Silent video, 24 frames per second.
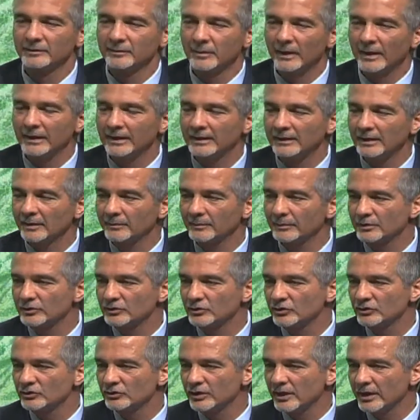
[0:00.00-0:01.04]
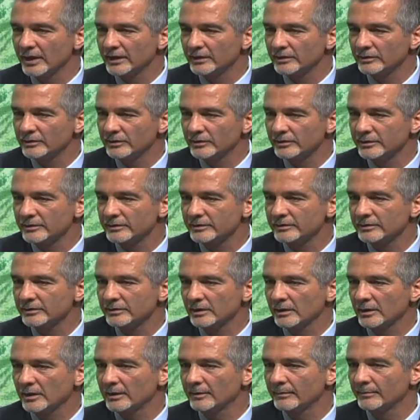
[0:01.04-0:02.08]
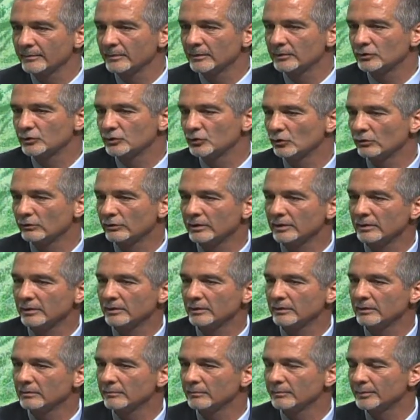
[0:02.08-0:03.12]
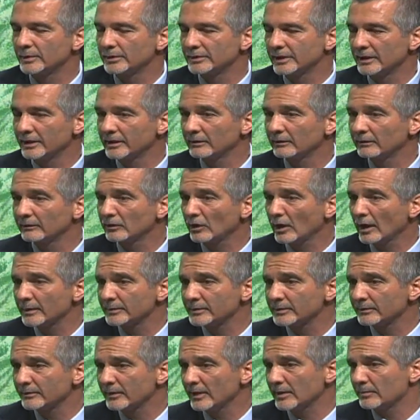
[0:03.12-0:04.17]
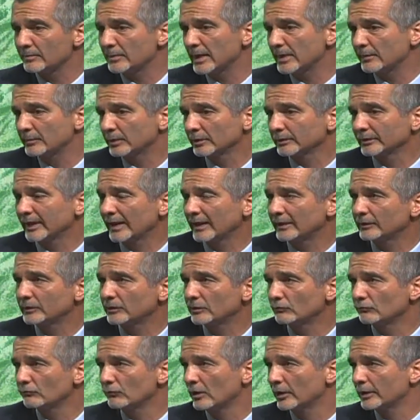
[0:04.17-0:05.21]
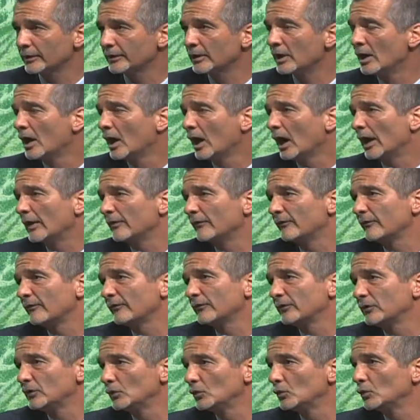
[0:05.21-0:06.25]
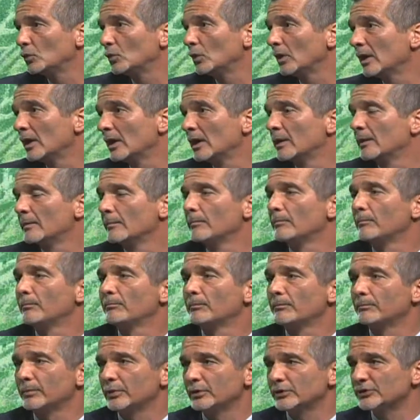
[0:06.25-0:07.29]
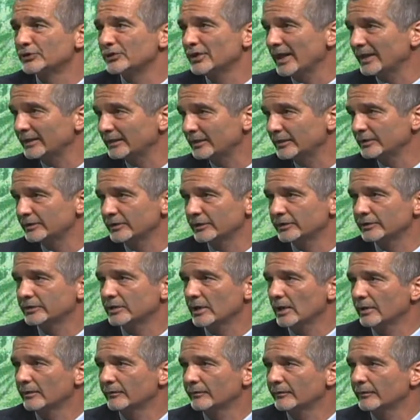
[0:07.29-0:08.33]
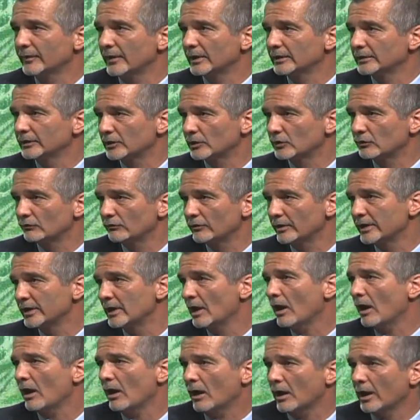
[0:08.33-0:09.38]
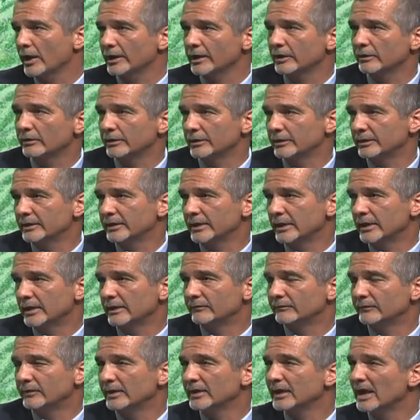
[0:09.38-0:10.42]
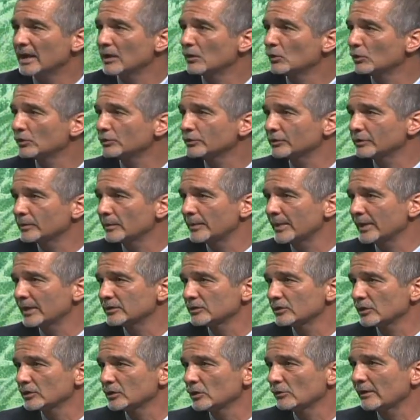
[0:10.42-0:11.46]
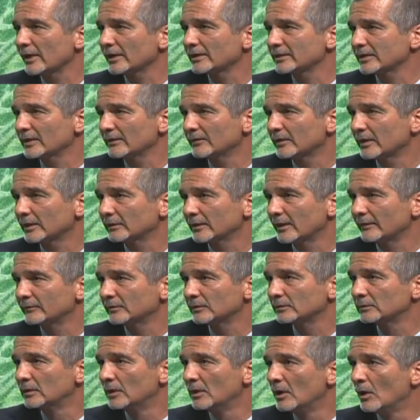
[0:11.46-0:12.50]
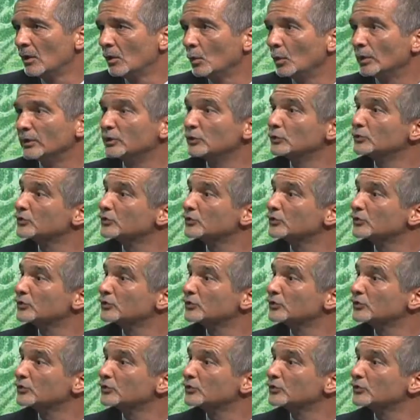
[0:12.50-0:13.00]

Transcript: the body temperature changes um, during particular times of day. People tend to run a few percentages of a degree higher in the evening, and it also depends on your activity level. Sure. When you